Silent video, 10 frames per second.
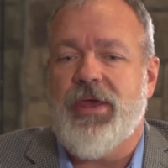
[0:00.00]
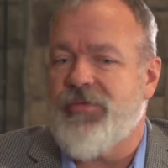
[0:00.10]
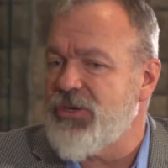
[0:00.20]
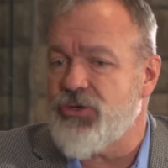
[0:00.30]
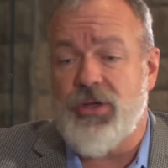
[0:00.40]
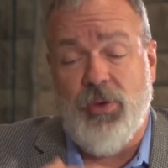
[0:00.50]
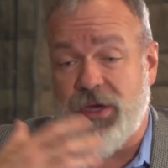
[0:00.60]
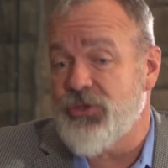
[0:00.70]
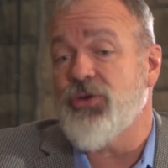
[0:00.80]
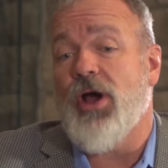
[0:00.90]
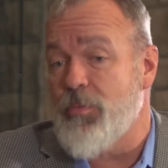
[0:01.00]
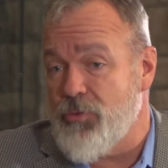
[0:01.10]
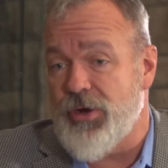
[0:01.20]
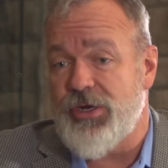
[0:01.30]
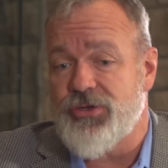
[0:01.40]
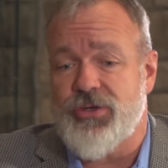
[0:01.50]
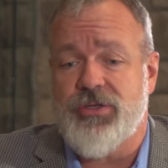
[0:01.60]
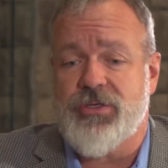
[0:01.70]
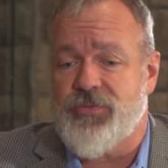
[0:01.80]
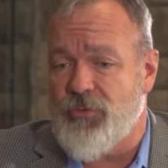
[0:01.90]
eventually went into
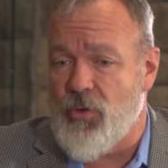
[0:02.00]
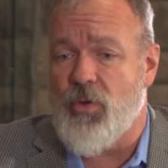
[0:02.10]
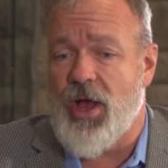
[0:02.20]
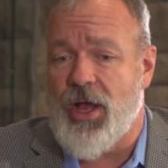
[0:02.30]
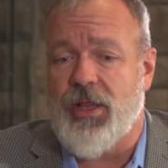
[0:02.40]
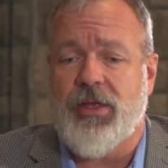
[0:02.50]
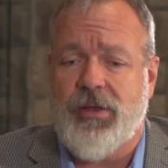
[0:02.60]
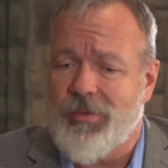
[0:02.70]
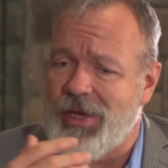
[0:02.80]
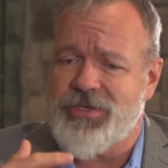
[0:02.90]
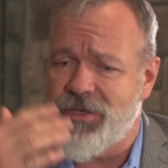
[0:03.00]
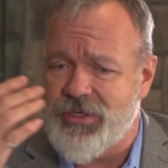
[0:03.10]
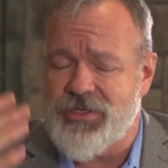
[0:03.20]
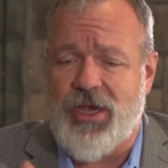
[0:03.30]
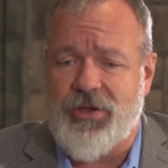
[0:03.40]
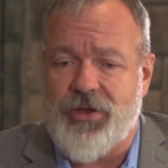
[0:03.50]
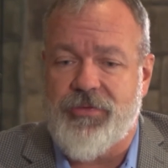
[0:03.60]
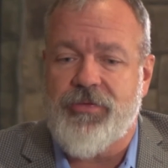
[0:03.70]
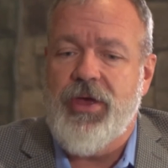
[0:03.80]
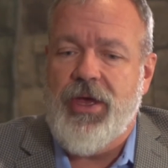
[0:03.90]
operations for a while as an
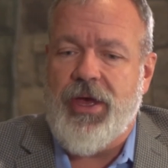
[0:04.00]
executive,